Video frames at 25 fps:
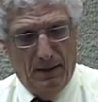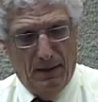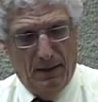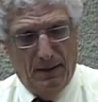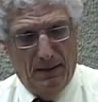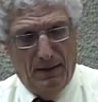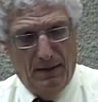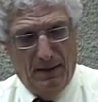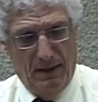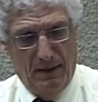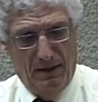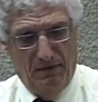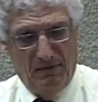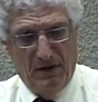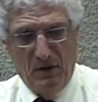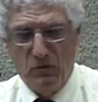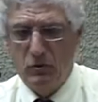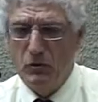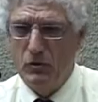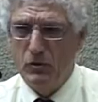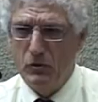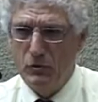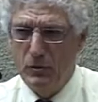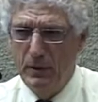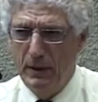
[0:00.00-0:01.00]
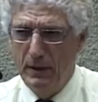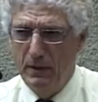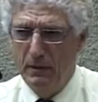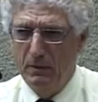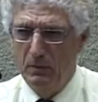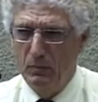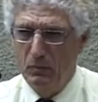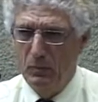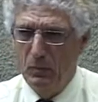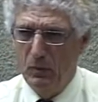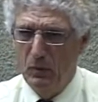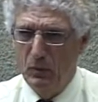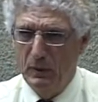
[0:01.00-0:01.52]
the ventral
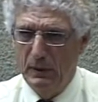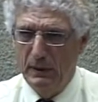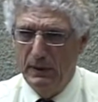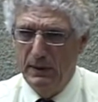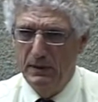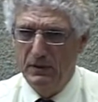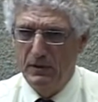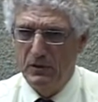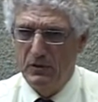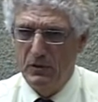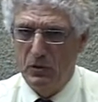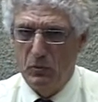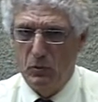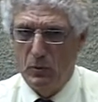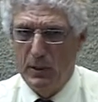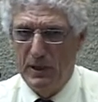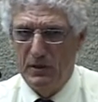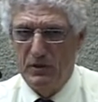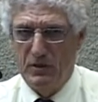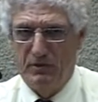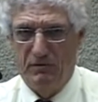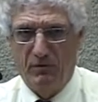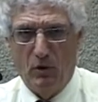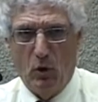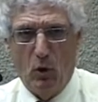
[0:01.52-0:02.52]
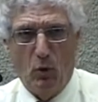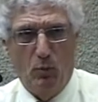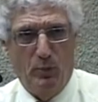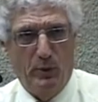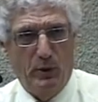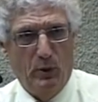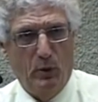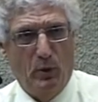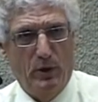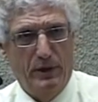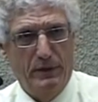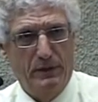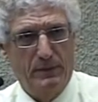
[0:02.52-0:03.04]
striatum releases a rush of
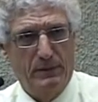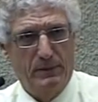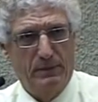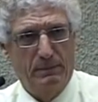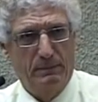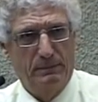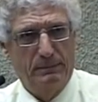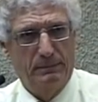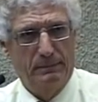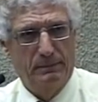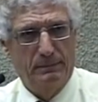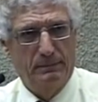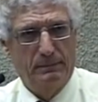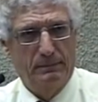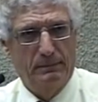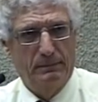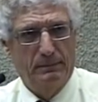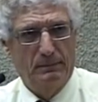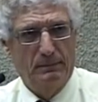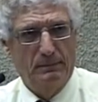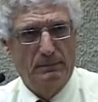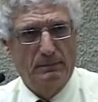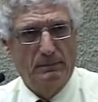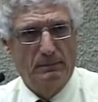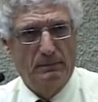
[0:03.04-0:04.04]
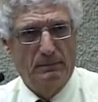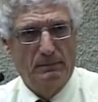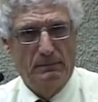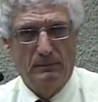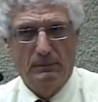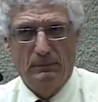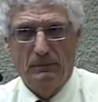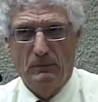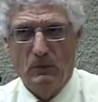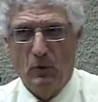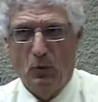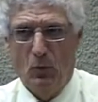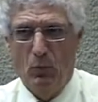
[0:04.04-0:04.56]
opioids.
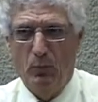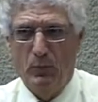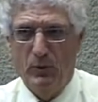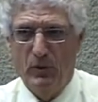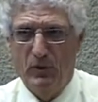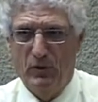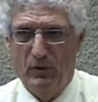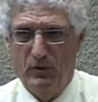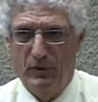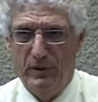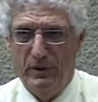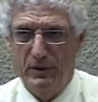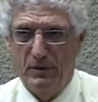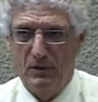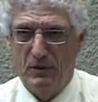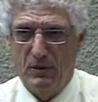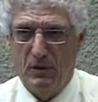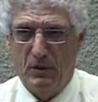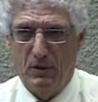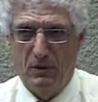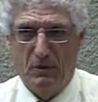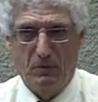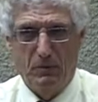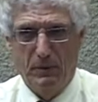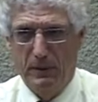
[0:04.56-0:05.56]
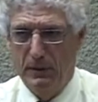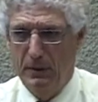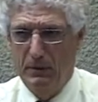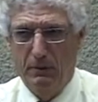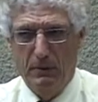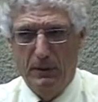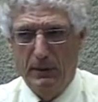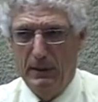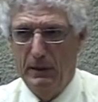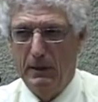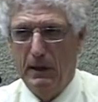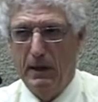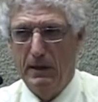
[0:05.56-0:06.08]
Opioids are really,
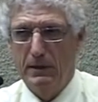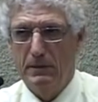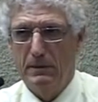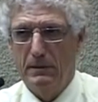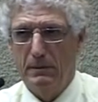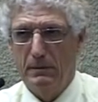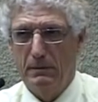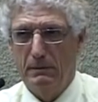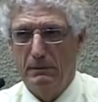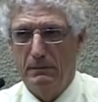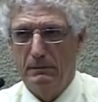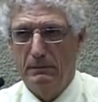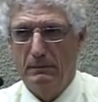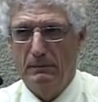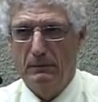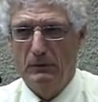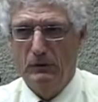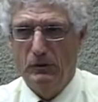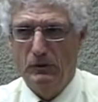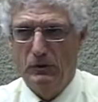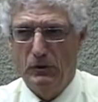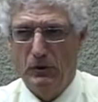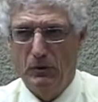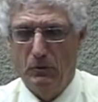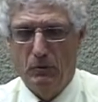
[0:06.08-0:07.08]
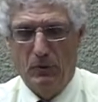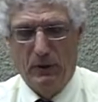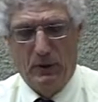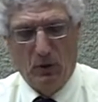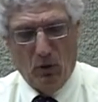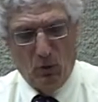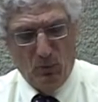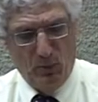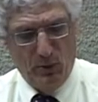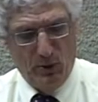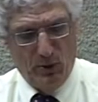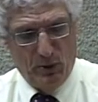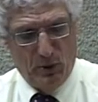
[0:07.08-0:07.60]
really nice. So what
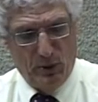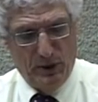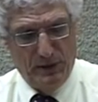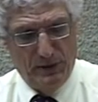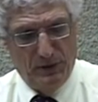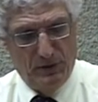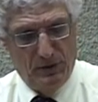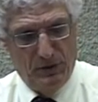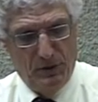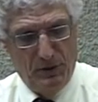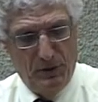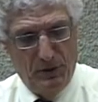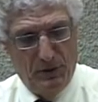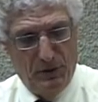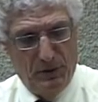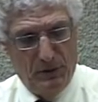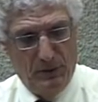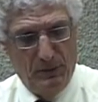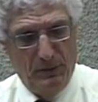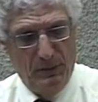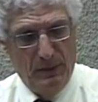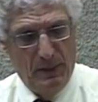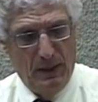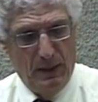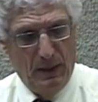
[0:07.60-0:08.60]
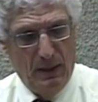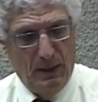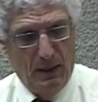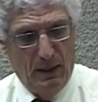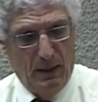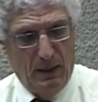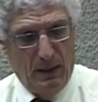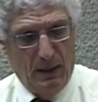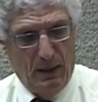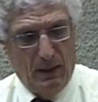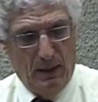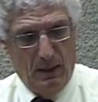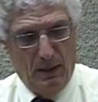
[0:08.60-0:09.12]
opioids do
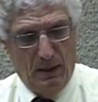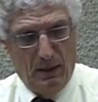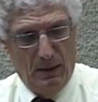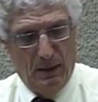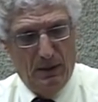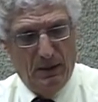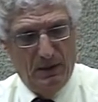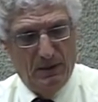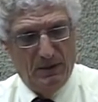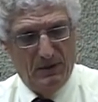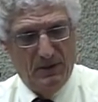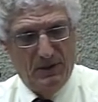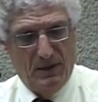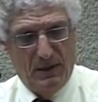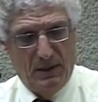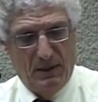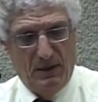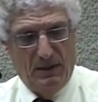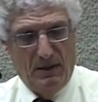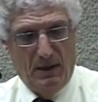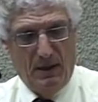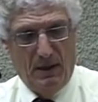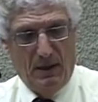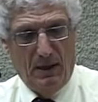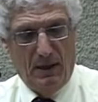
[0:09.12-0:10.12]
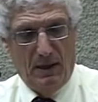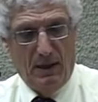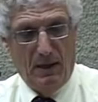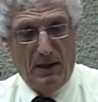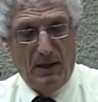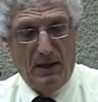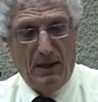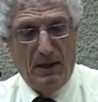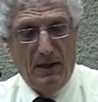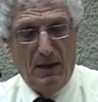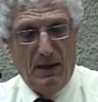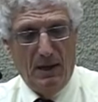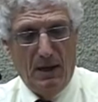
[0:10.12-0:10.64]
is
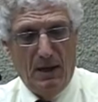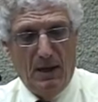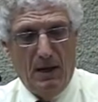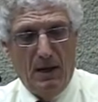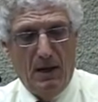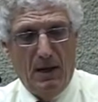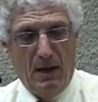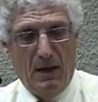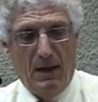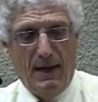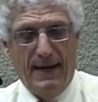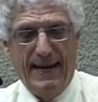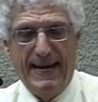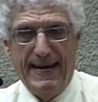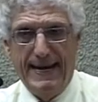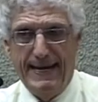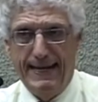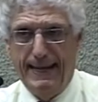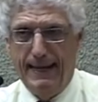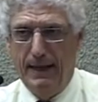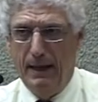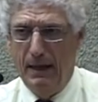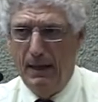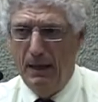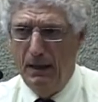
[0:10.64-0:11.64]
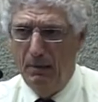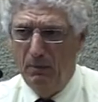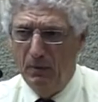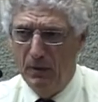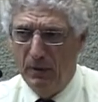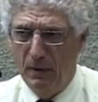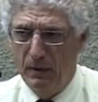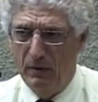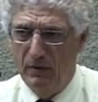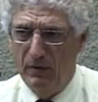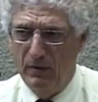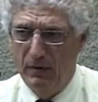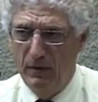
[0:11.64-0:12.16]
they
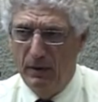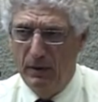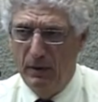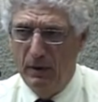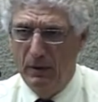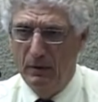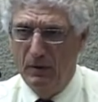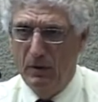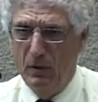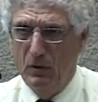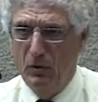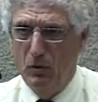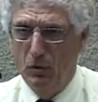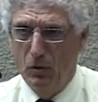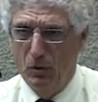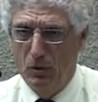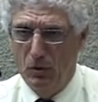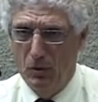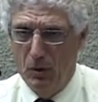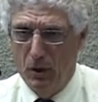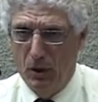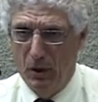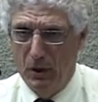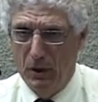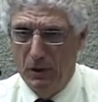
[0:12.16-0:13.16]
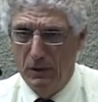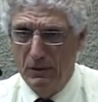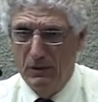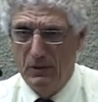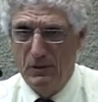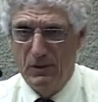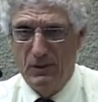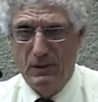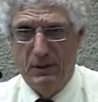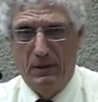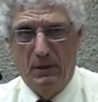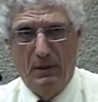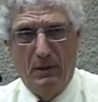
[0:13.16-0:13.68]
inhibit the
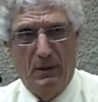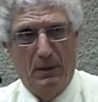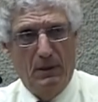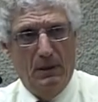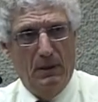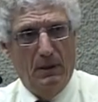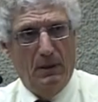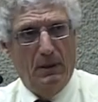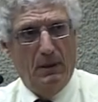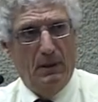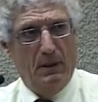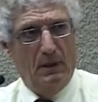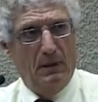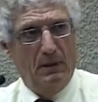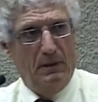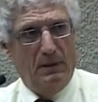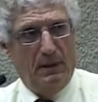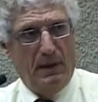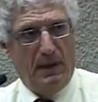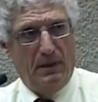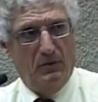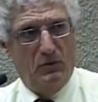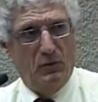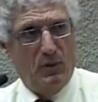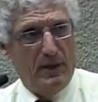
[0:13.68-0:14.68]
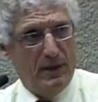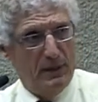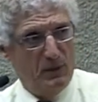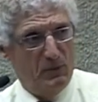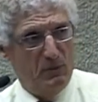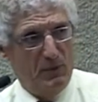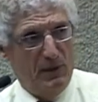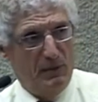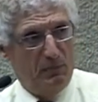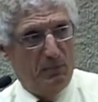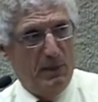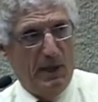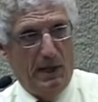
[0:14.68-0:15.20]
neurons that
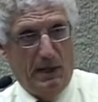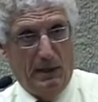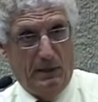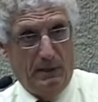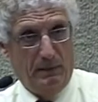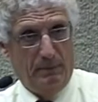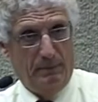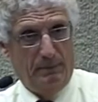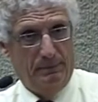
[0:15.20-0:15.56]
transmit pain.